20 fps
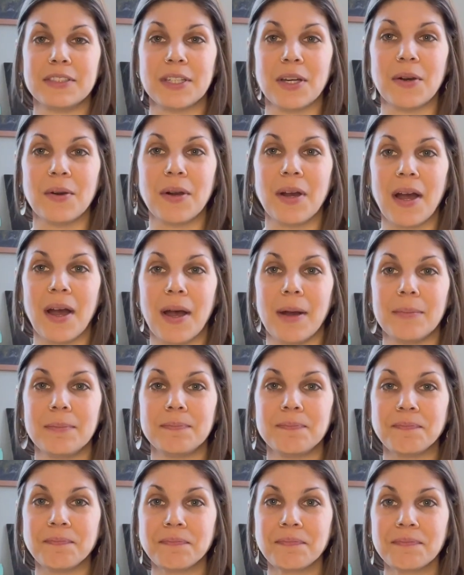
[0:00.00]
So
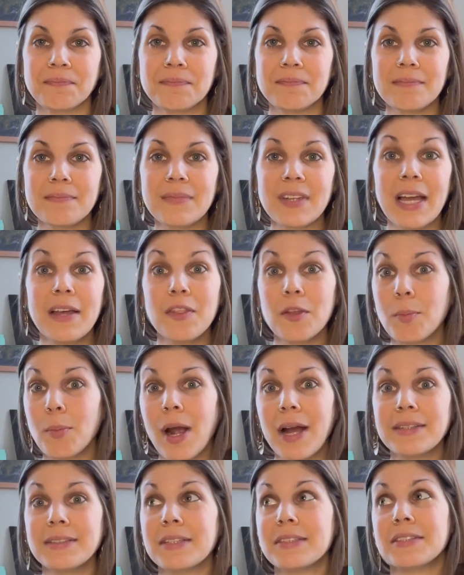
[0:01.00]
and the
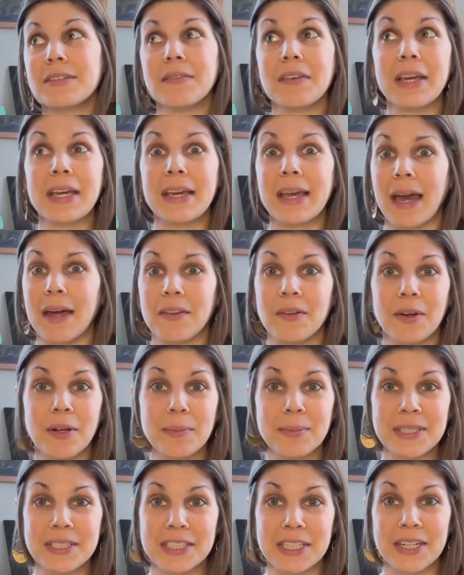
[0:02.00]
process of like gathering
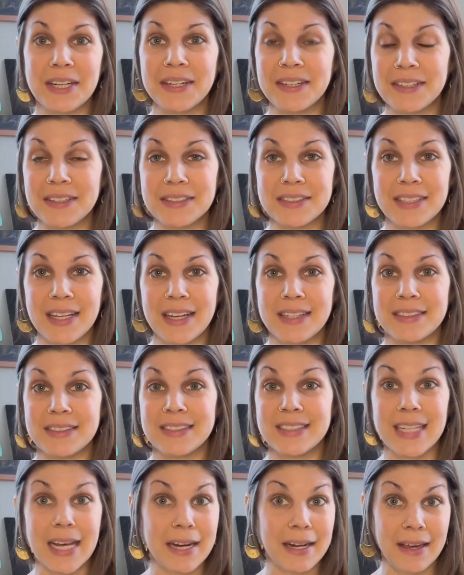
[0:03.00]
materials and
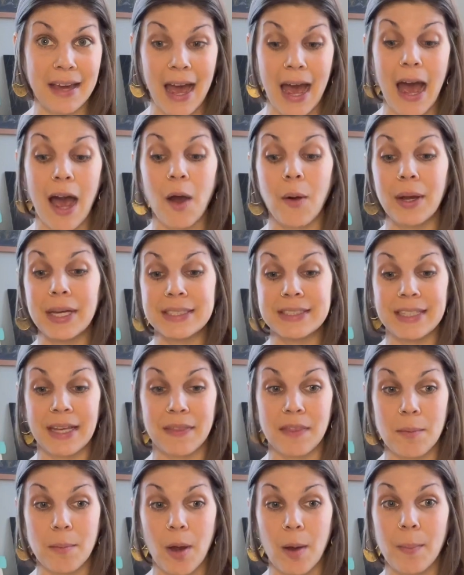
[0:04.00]
how I
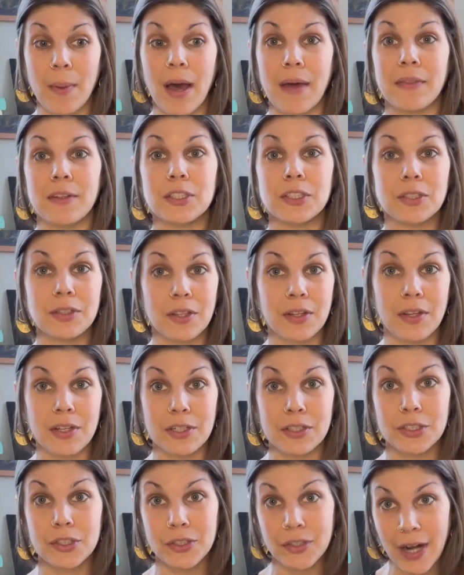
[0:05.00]
set them up on the
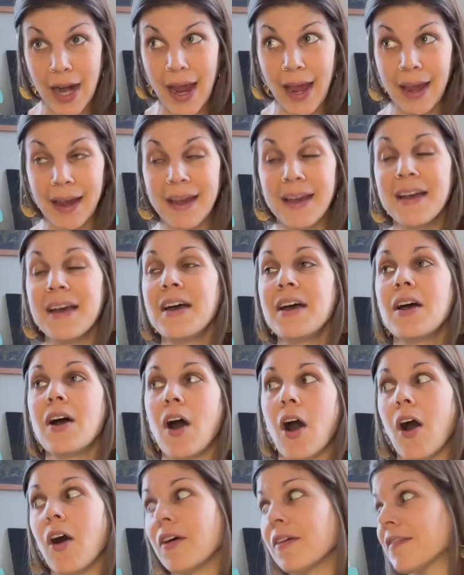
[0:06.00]
tray,
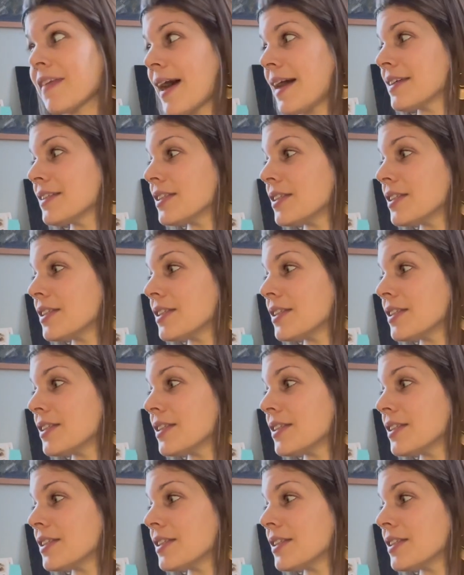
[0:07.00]
all of that.